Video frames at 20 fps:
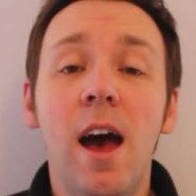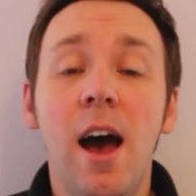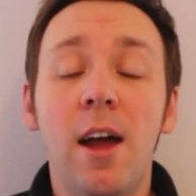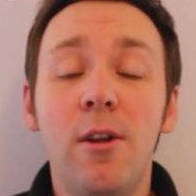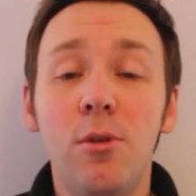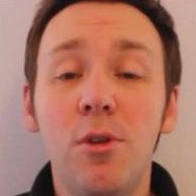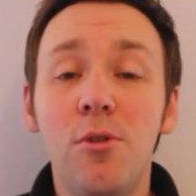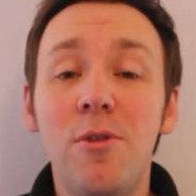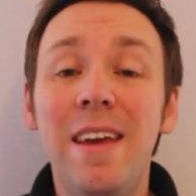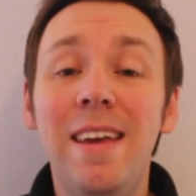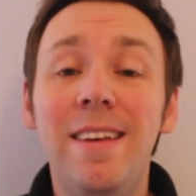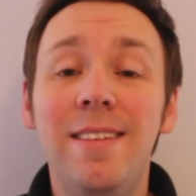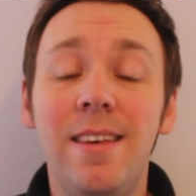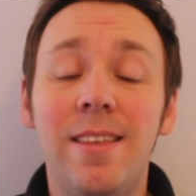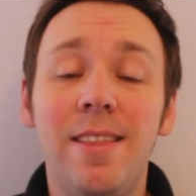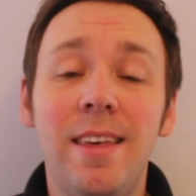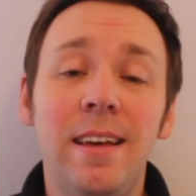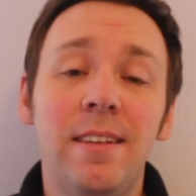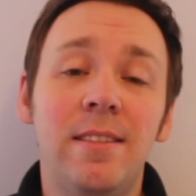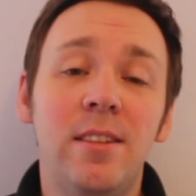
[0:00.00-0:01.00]
another
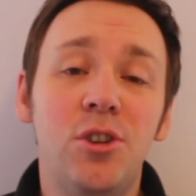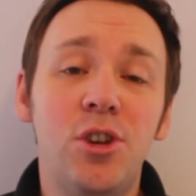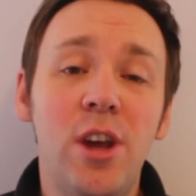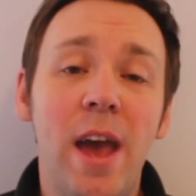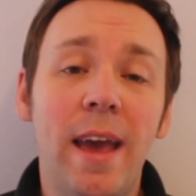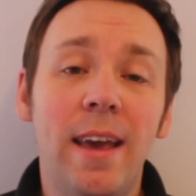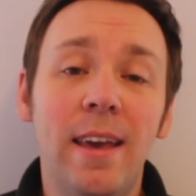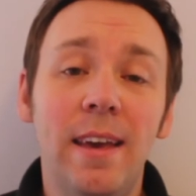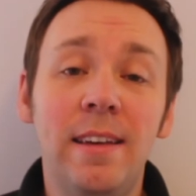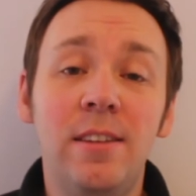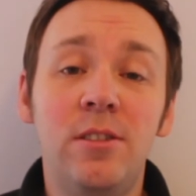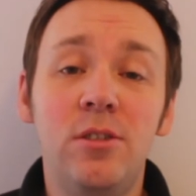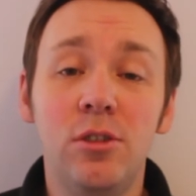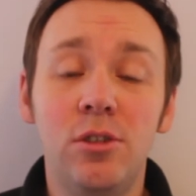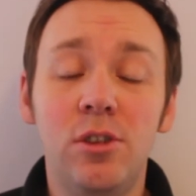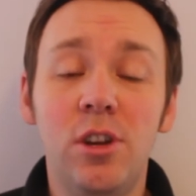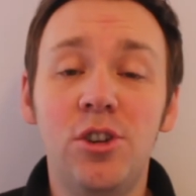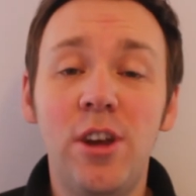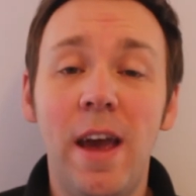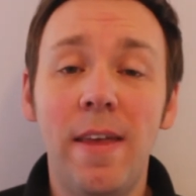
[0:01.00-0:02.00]
easy thing to check is
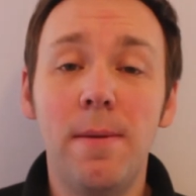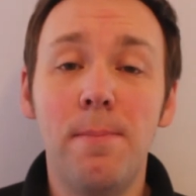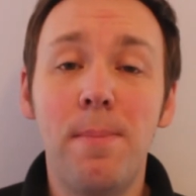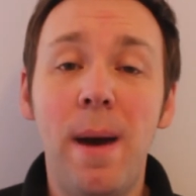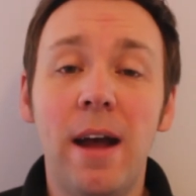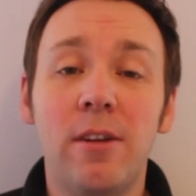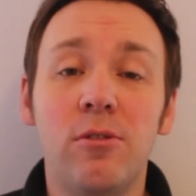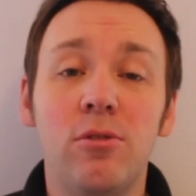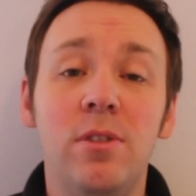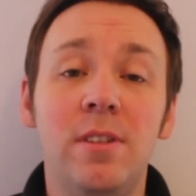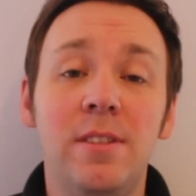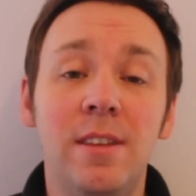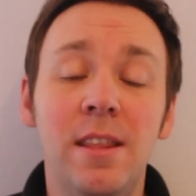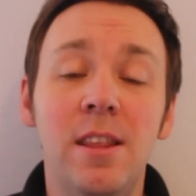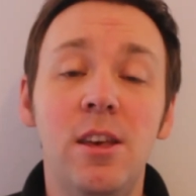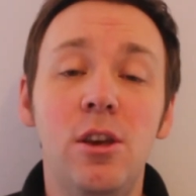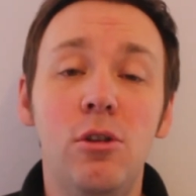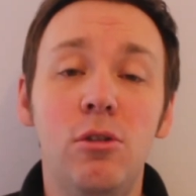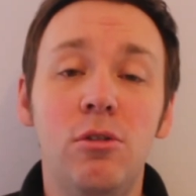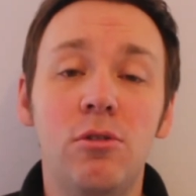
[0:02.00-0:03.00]
just to check the batteries
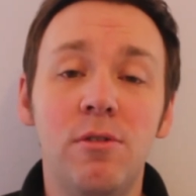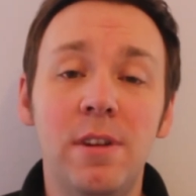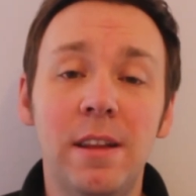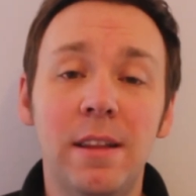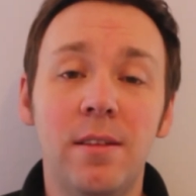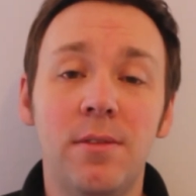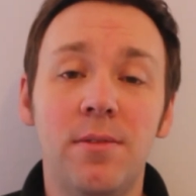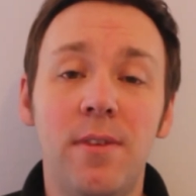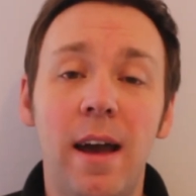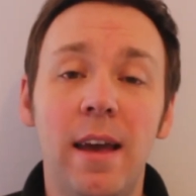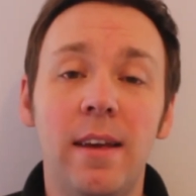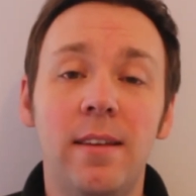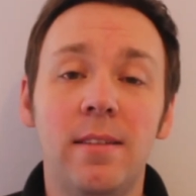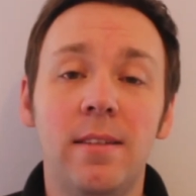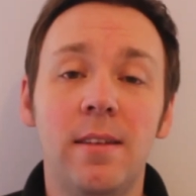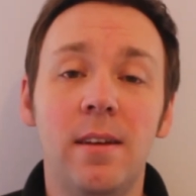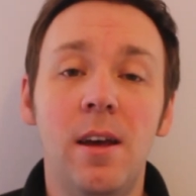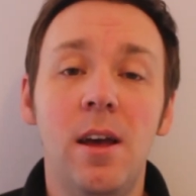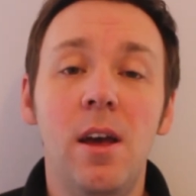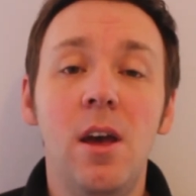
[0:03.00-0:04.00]
in the user
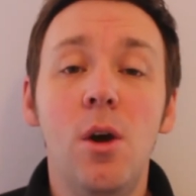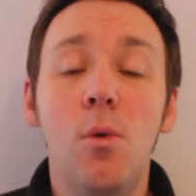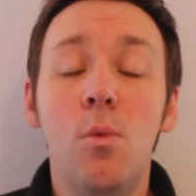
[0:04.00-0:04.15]
interface.